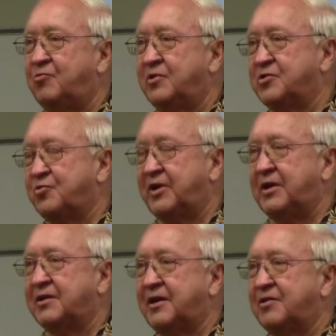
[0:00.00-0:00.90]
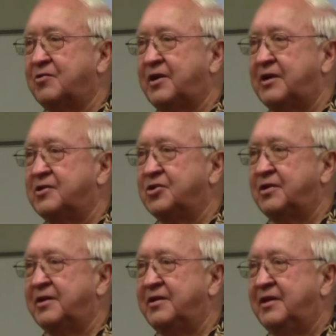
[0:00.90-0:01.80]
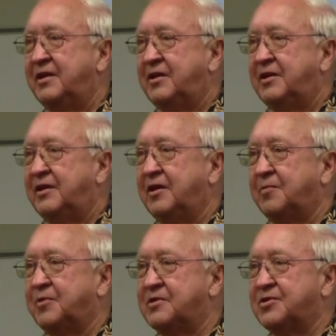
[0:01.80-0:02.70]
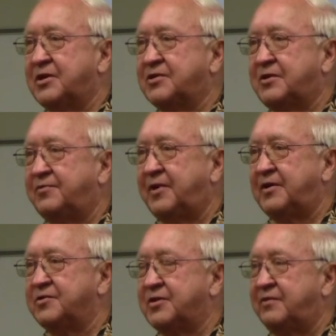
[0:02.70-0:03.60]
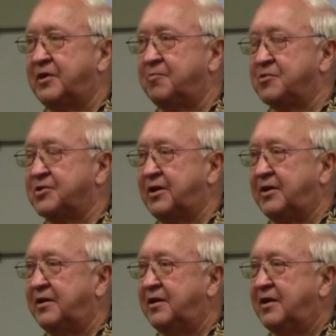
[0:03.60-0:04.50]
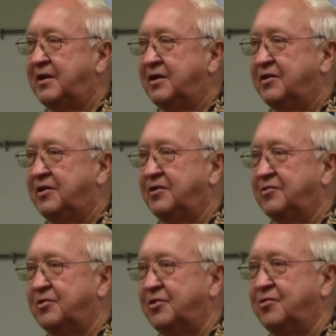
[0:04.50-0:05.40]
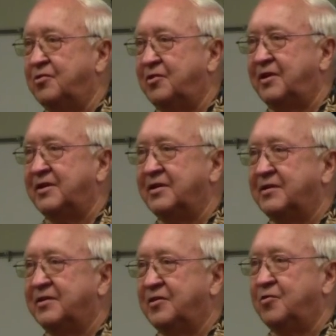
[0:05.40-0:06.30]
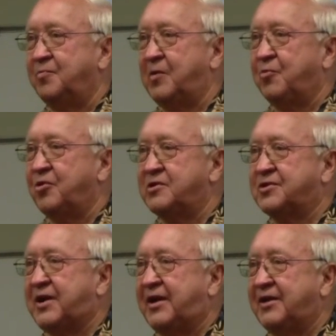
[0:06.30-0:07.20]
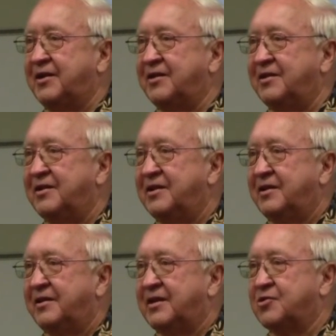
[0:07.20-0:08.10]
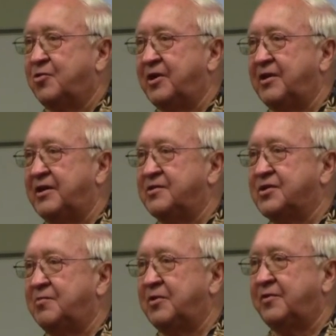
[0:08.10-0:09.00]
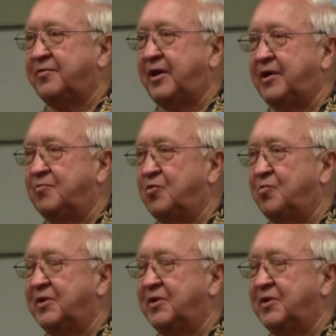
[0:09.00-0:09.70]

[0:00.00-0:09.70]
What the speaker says: day, which we get that occasionally, get up to 65–70%, you'll be pretty stagnant. That's why you need some fan.